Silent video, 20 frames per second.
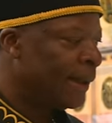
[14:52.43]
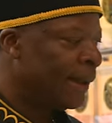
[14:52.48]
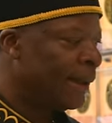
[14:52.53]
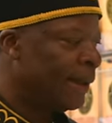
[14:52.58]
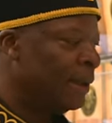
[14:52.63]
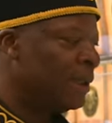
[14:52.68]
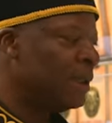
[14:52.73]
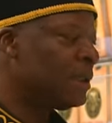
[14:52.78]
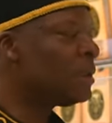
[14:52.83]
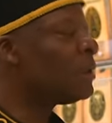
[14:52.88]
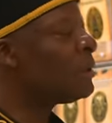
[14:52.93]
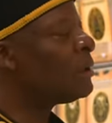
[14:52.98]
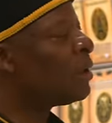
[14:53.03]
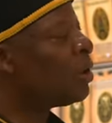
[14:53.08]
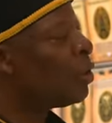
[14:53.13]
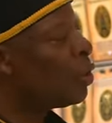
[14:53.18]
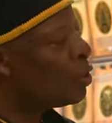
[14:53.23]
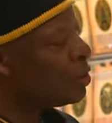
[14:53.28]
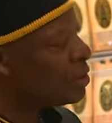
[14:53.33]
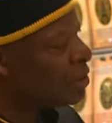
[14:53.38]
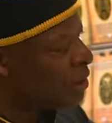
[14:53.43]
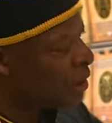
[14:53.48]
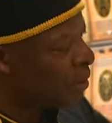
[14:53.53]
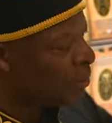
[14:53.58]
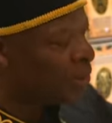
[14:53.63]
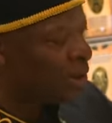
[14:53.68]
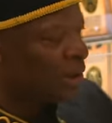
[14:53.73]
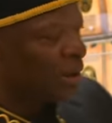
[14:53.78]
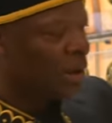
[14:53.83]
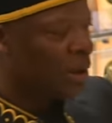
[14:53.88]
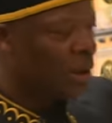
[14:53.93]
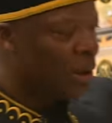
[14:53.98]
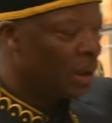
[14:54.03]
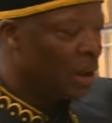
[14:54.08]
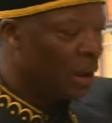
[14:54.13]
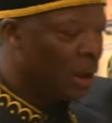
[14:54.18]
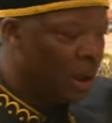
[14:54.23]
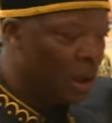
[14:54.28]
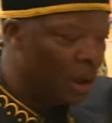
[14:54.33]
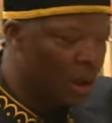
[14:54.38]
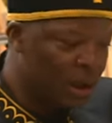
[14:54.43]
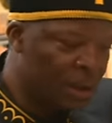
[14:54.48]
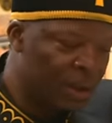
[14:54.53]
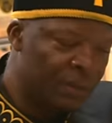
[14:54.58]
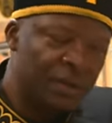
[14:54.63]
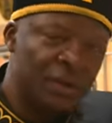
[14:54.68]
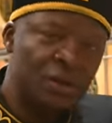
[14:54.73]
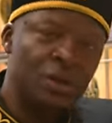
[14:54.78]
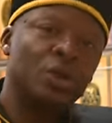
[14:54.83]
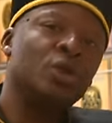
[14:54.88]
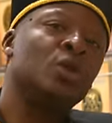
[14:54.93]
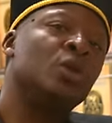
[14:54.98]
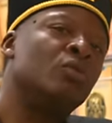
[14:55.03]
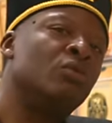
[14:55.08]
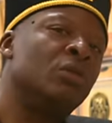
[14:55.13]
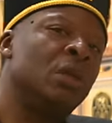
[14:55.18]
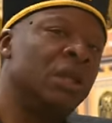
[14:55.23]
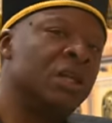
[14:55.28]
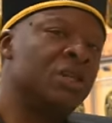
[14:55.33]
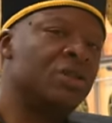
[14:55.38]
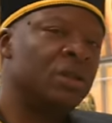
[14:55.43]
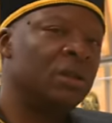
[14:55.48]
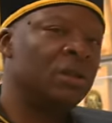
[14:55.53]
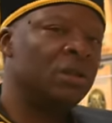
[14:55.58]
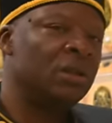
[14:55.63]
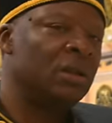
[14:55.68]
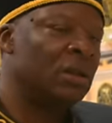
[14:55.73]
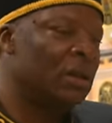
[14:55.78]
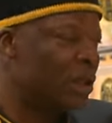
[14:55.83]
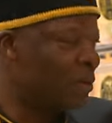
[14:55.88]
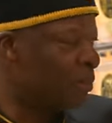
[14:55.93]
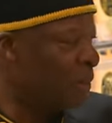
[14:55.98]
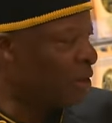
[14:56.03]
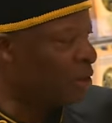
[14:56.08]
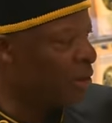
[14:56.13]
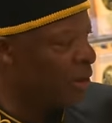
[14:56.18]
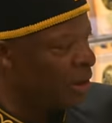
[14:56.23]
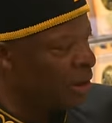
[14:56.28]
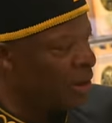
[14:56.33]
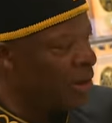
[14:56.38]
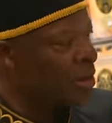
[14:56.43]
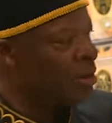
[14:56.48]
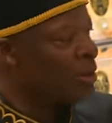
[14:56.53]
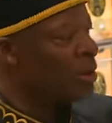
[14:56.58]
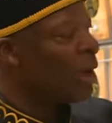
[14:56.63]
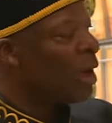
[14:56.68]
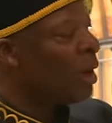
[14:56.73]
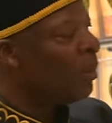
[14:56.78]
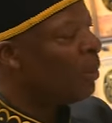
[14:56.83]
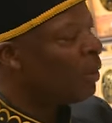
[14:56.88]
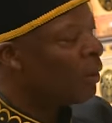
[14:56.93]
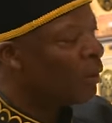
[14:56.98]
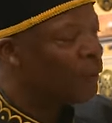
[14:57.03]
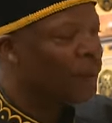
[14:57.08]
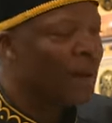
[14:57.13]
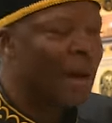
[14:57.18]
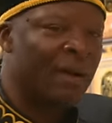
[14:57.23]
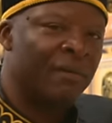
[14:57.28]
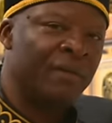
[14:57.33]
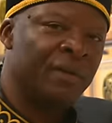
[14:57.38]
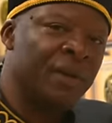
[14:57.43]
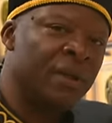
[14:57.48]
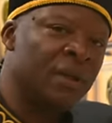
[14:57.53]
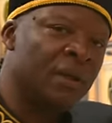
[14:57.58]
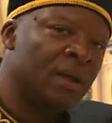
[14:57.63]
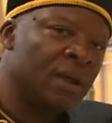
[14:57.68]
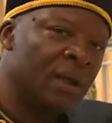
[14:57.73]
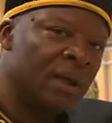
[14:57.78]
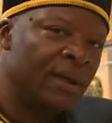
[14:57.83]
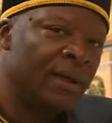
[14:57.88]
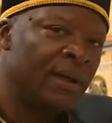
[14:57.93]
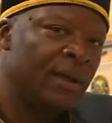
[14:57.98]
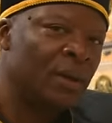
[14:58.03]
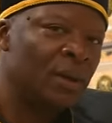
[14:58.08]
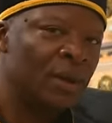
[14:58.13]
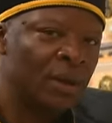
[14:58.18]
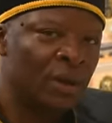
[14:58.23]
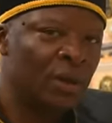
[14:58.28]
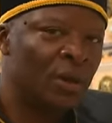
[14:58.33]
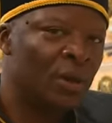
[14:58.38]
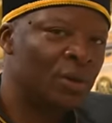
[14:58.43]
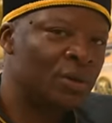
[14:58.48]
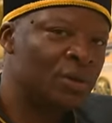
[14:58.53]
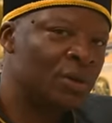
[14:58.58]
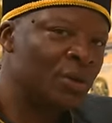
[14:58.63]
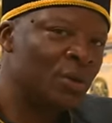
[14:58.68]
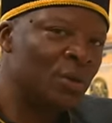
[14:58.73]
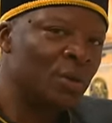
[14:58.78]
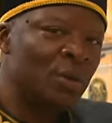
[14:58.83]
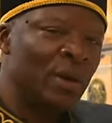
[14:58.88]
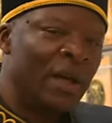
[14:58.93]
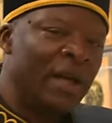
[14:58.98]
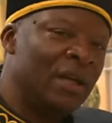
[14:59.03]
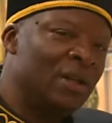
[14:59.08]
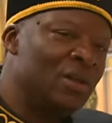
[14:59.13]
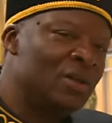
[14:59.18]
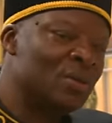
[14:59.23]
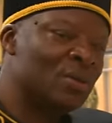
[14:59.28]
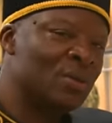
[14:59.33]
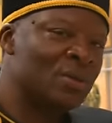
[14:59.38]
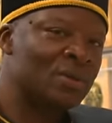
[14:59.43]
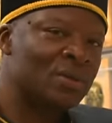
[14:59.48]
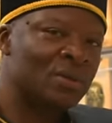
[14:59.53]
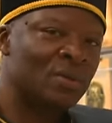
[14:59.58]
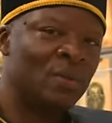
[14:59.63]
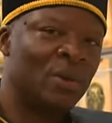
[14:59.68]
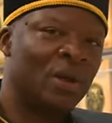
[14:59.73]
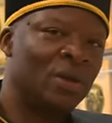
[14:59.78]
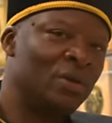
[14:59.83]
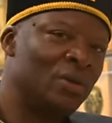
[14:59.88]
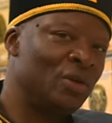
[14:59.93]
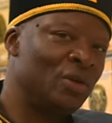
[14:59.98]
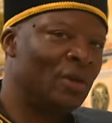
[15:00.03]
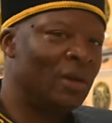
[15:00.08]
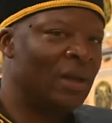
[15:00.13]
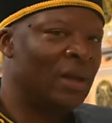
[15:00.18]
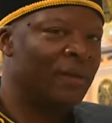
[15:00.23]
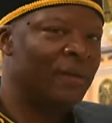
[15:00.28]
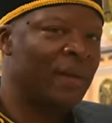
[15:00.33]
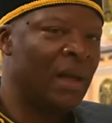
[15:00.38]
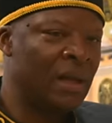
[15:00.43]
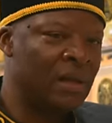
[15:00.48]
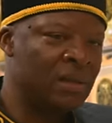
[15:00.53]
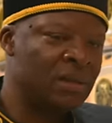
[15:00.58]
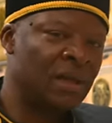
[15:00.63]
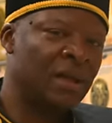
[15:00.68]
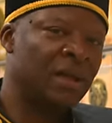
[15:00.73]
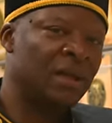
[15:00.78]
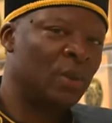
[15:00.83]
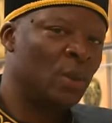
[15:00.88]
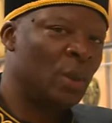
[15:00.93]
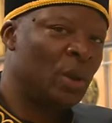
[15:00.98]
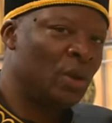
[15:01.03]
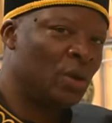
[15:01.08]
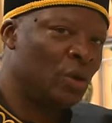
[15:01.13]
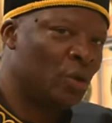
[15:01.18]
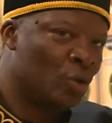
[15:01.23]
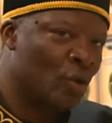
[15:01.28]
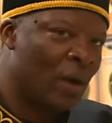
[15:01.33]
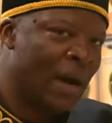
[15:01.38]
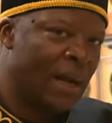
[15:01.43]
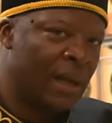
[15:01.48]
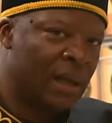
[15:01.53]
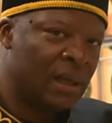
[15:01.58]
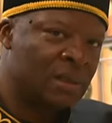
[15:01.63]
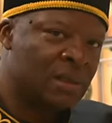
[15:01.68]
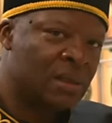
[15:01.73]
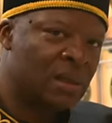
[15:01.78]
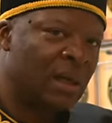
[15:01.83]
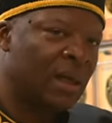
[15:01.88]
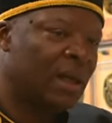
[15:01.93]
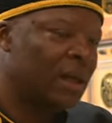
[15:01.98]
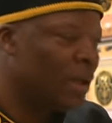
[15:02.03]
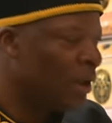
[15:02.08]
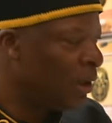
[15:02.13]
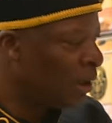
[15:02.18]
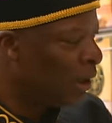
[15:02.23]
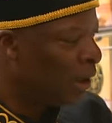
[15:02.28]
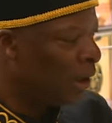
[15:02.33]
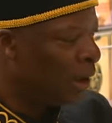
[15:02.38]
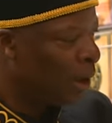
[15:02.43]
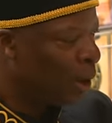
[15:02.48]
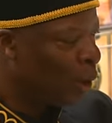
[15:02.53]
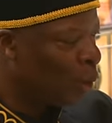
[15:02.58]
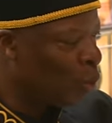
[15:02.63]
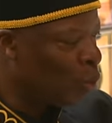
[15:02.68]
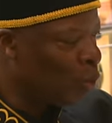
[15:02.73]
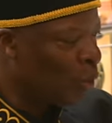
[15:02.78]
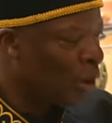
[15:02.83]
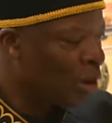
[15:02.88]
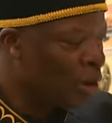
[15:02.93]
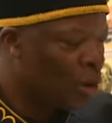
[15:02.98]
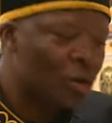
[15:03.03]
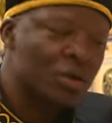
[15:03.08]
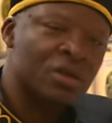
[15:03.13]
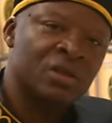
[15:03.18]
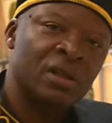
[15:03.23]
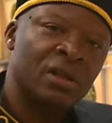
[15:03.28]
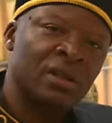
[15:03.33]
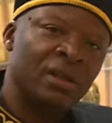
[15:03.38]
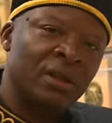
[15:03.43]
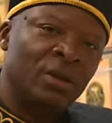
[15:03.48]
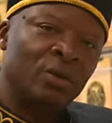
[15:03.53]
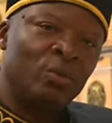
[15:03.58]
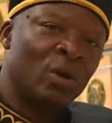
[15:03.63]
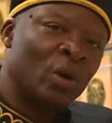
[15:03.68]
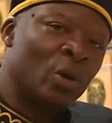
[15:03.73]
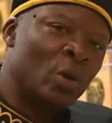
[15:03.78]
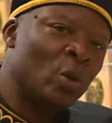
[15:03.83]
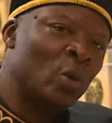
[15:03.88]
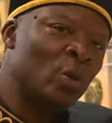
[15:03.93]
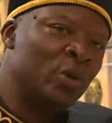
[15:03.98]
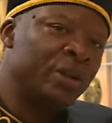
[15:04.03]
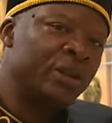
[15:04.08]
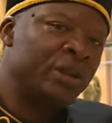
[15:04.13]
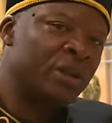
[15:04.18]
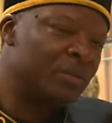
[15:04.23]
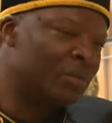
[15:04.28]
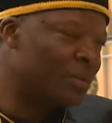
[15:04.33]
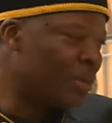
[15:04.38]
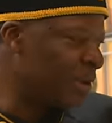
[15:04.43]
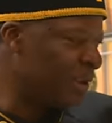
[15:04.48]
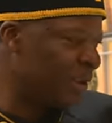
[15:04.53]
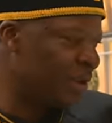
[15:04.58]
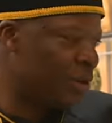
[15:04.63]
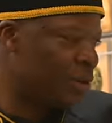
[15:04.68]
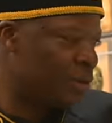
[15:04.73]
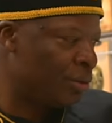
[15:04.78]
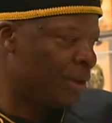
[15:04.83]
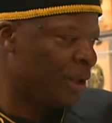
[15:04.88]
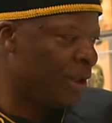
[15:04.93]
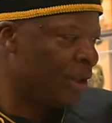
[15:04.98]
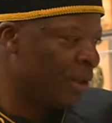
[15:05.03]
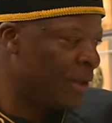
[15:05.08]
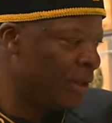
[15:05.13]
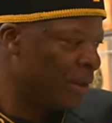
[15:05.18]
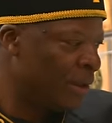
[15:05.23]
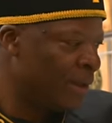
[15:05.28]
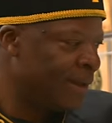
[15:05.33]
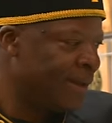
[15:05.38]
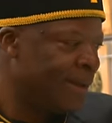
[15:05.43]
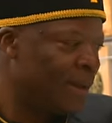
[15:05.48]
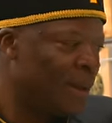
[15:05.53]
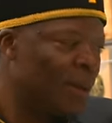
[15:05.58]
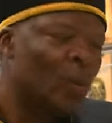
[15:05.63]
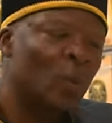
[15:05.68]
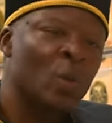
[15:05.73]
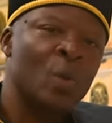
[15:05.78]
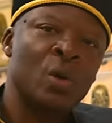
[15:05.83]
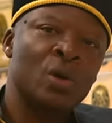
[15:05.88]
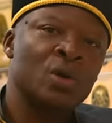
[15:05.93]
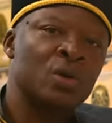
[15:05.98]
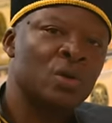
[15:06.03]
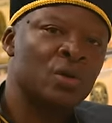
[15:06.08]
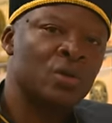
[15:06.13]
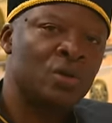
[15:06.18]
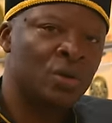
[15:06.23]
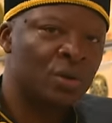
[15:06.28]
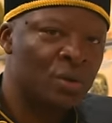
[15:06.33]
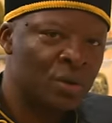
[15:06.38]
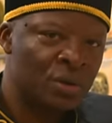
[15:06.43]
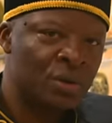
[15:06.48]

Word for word: And this is the concept given to you in religion, especially in Islam, of having, you know, two angels, one your left hand side and one on your right hand side, who are constantly recording and monitoring what you do.